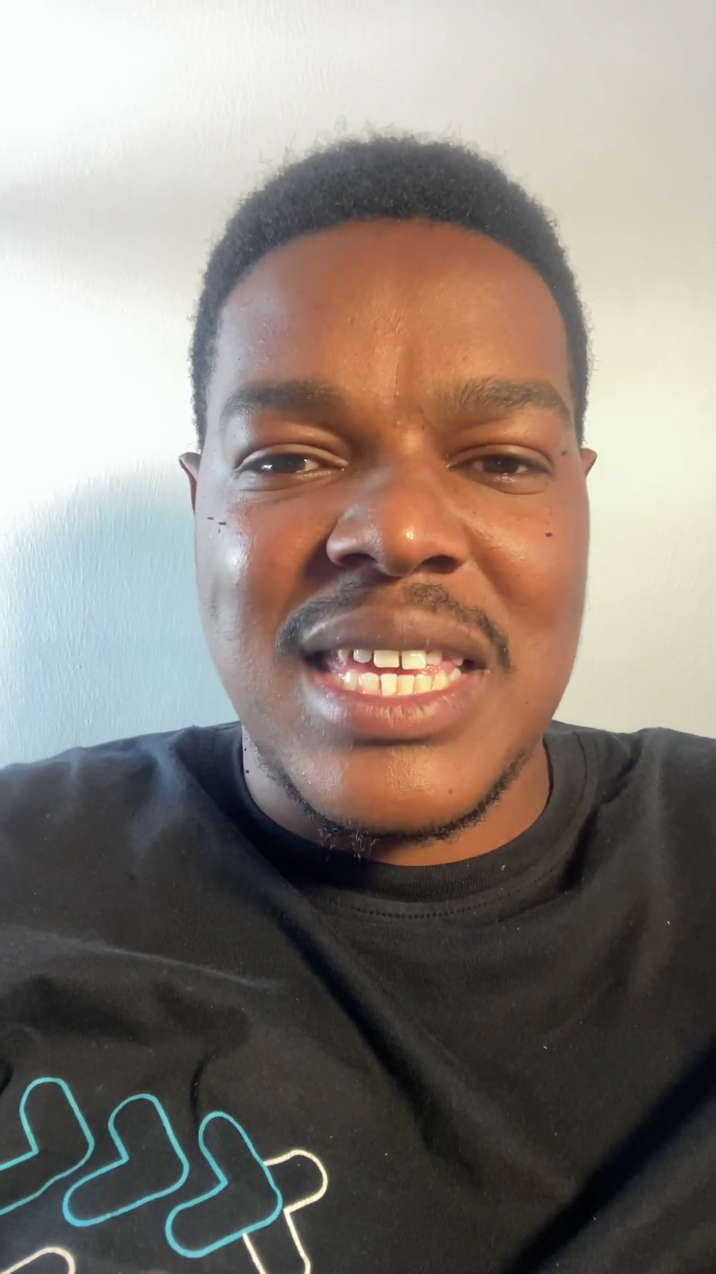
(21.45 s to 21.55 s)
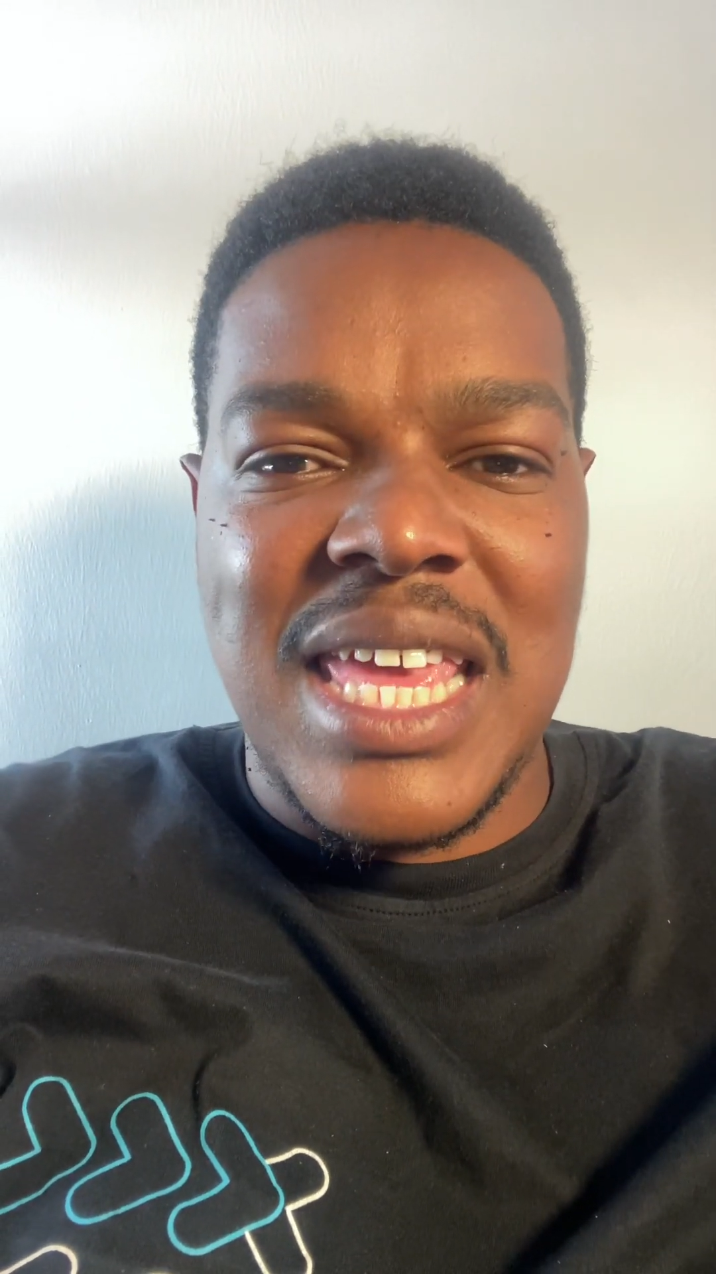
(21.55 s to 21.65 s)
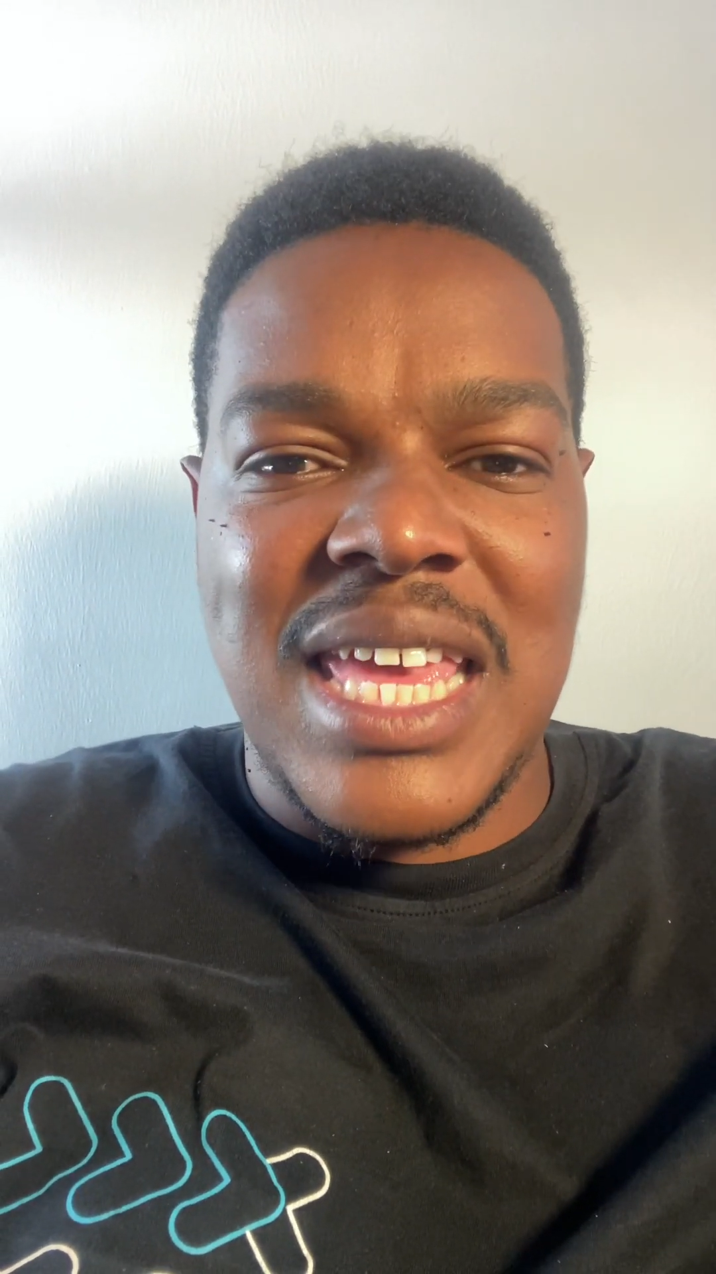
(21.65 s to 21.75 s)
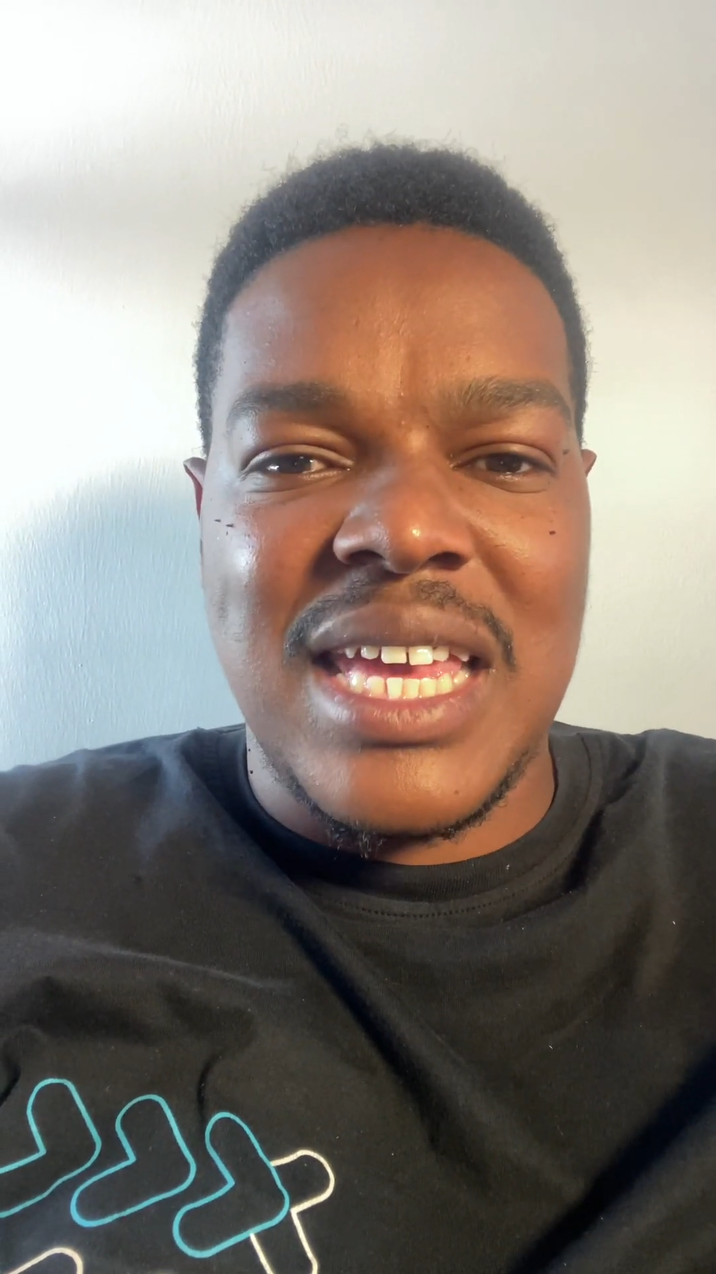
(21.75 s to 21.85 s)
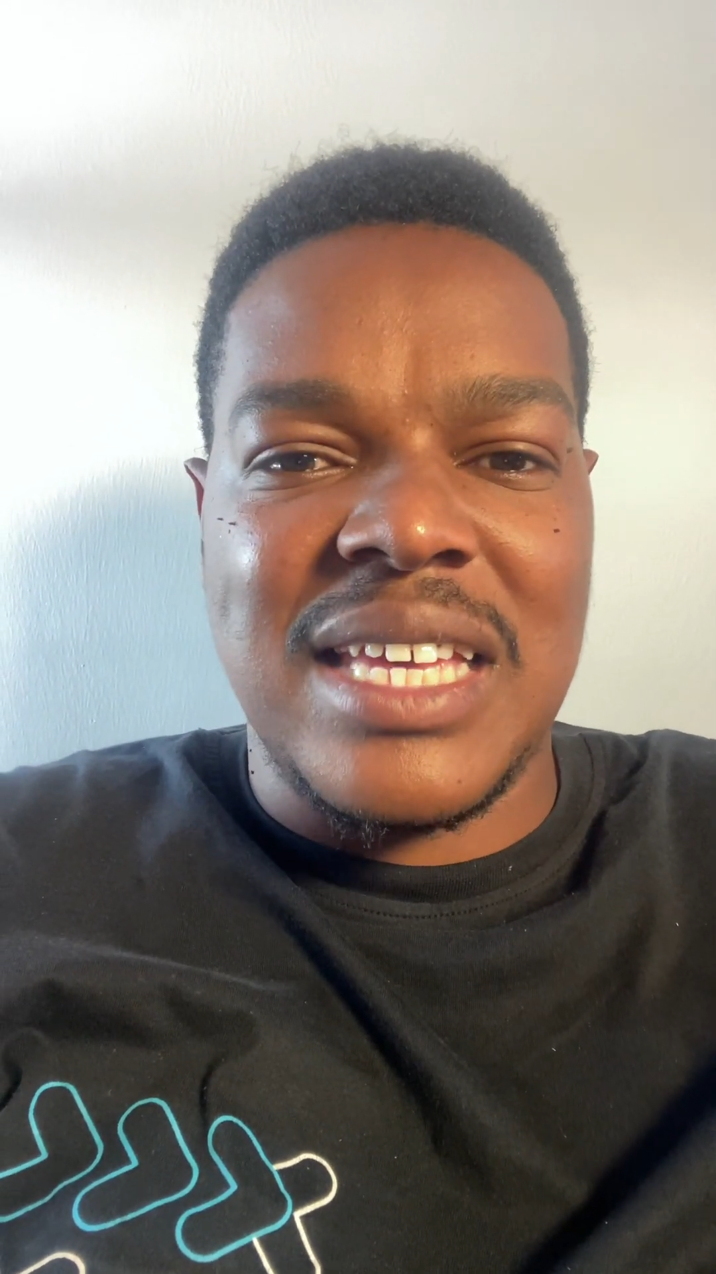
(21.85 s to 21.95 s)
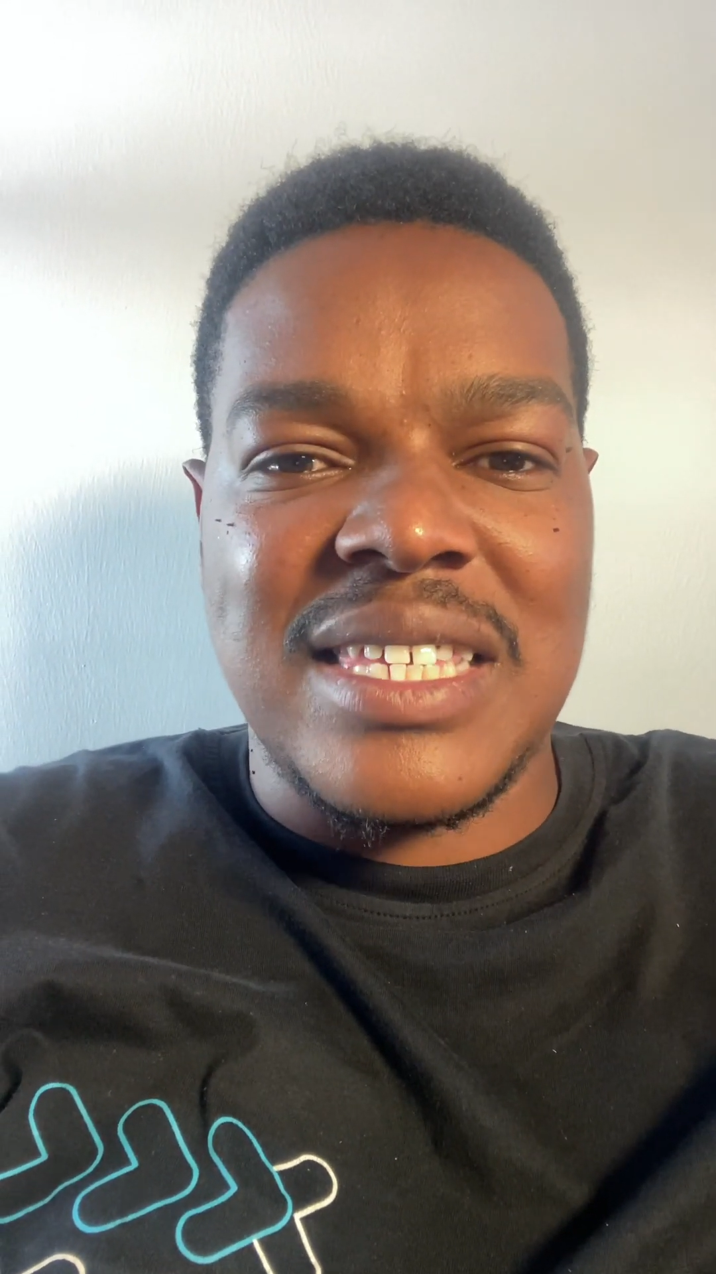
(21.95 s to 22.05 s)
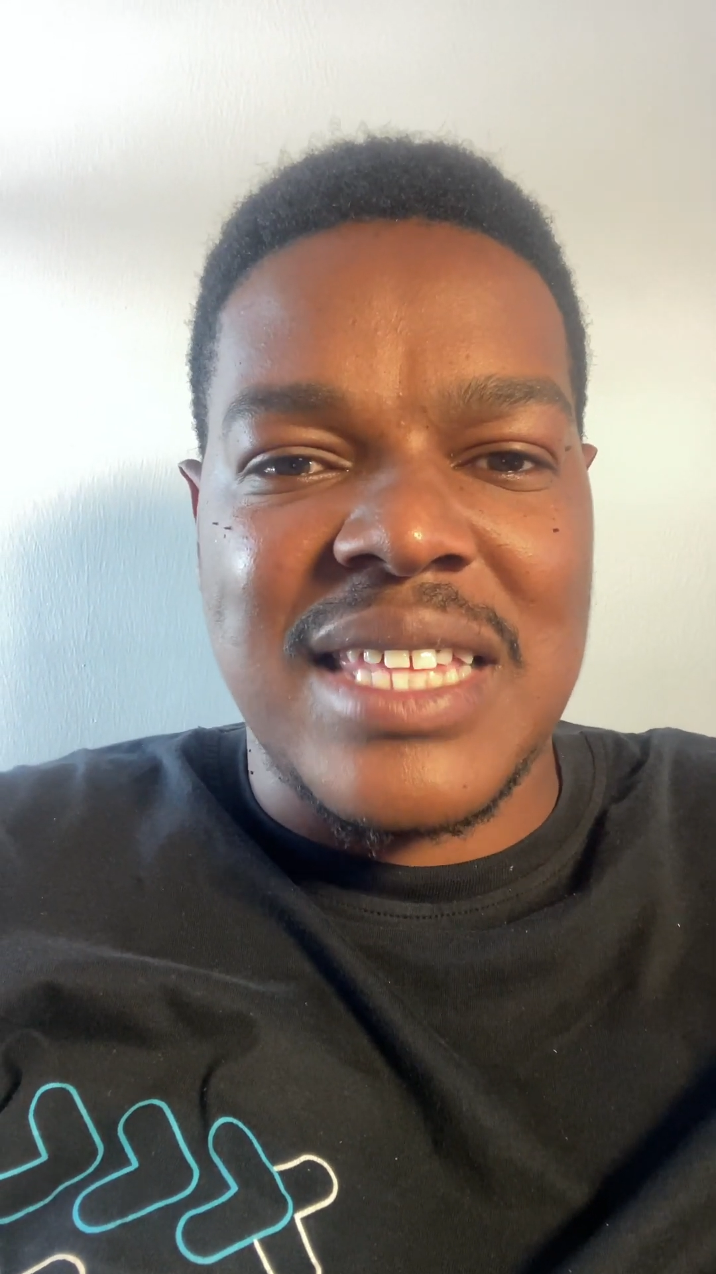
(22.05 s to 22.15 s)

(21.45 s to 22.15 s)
is